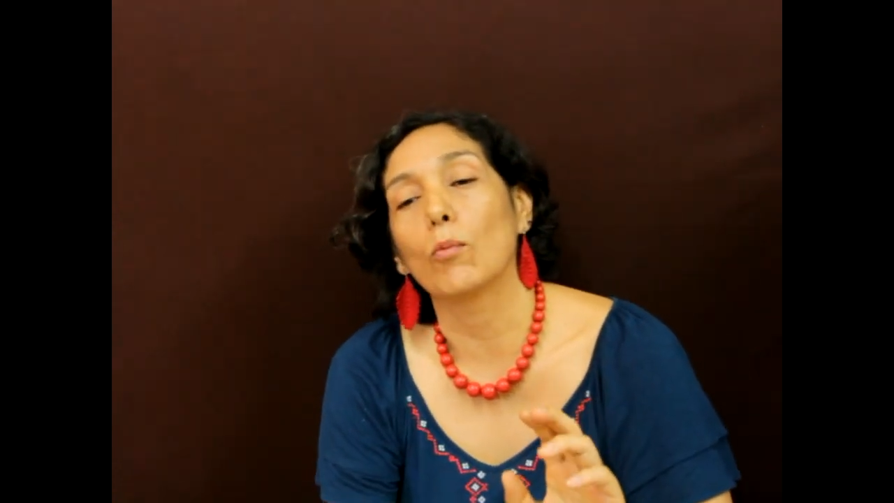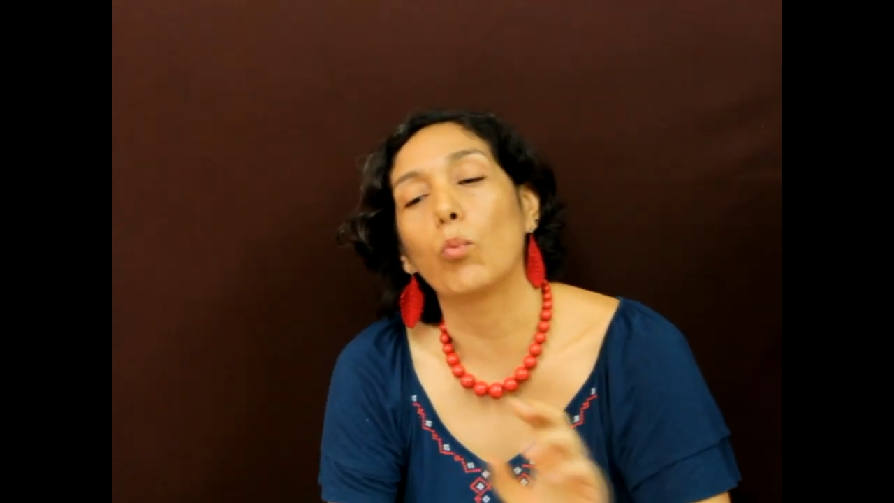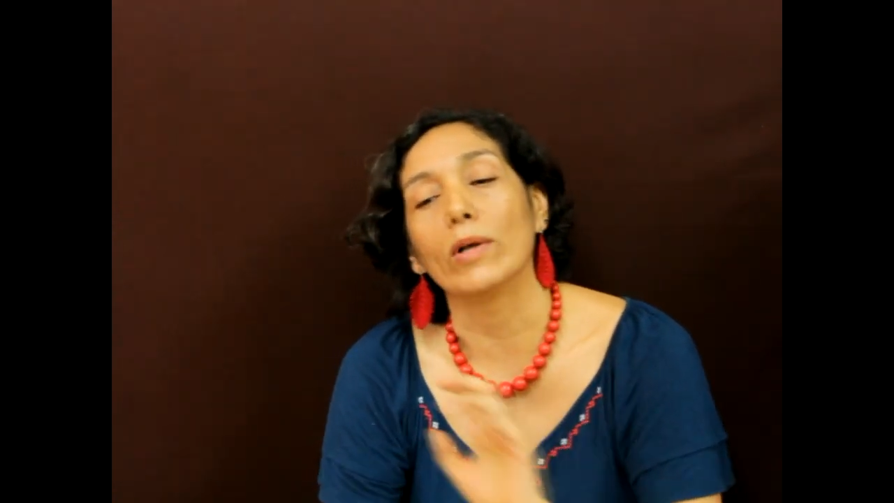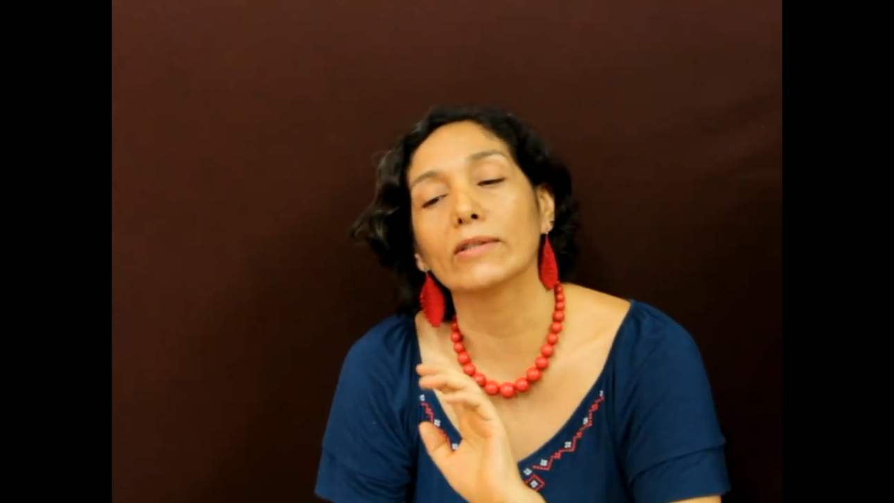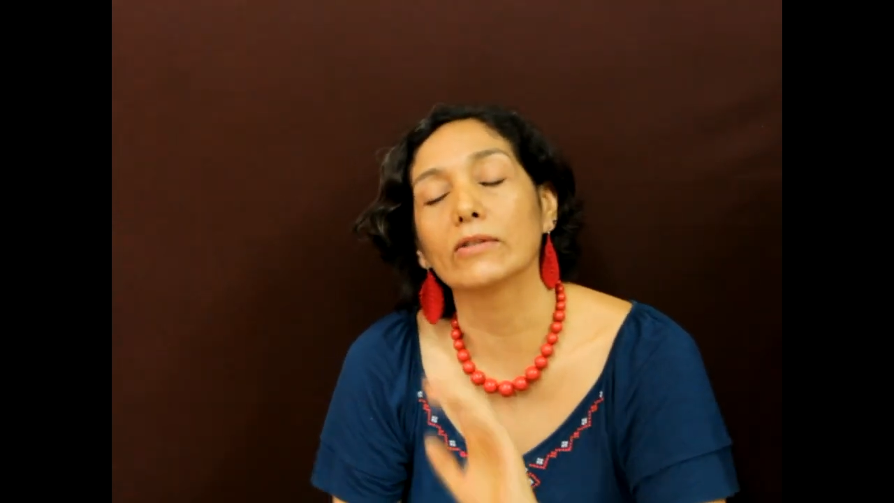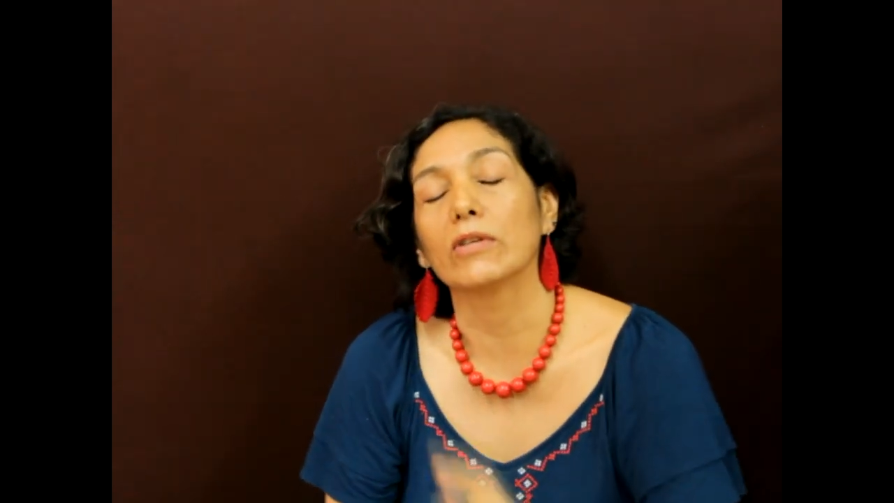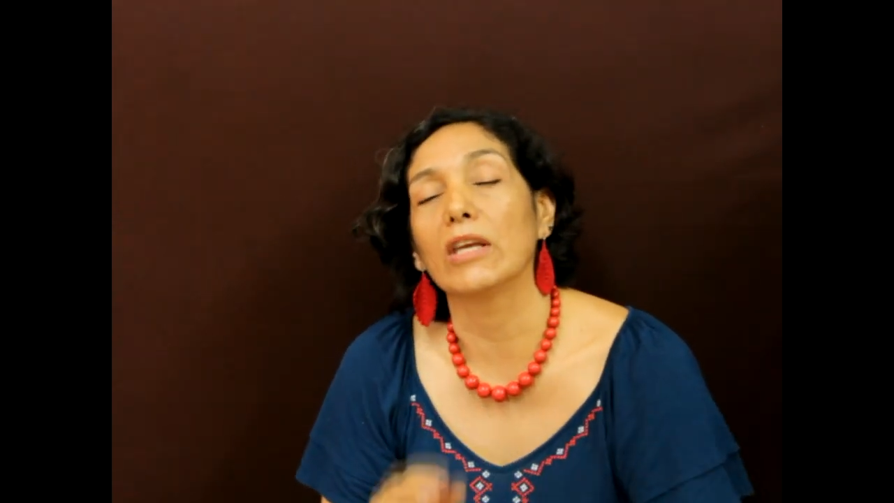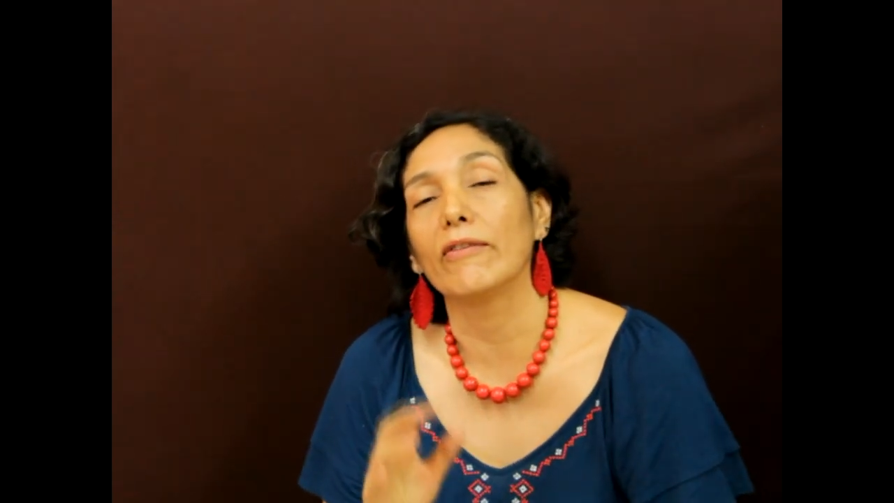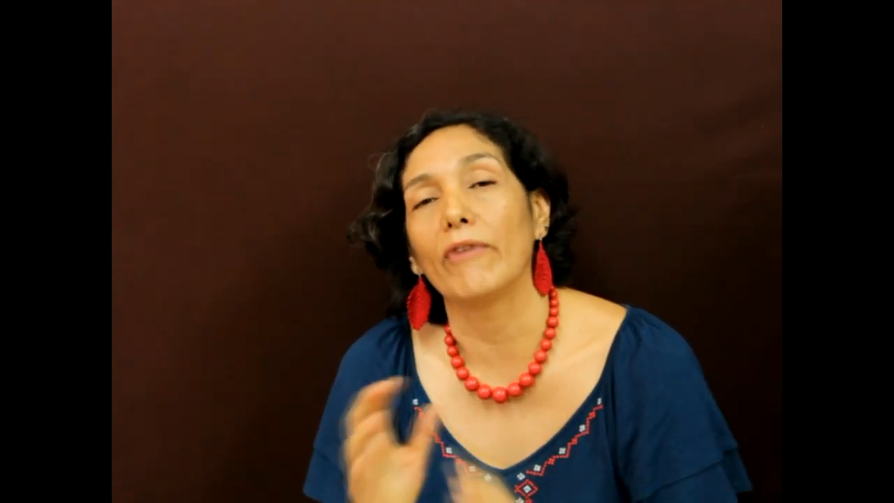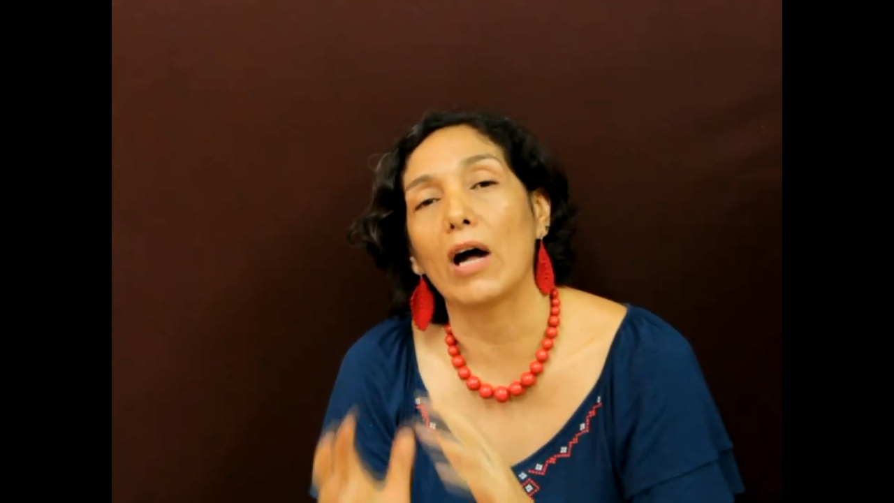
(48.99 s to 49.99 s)
wants to
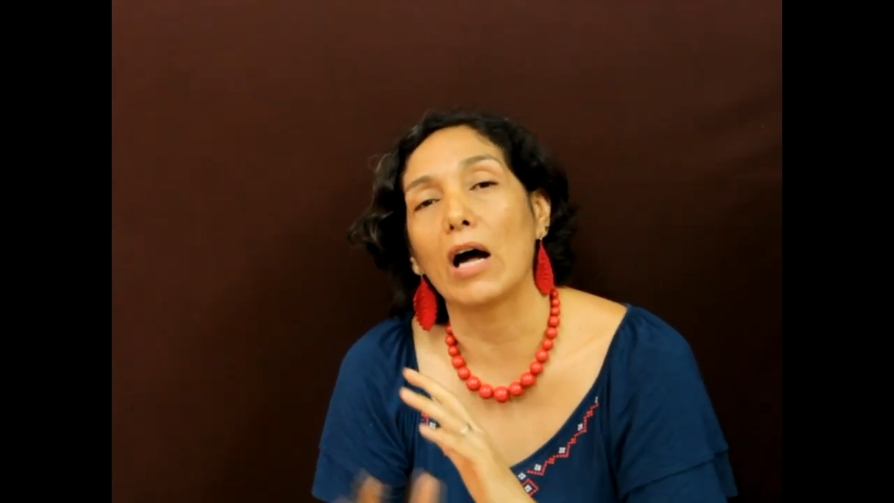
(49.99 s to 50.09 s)
give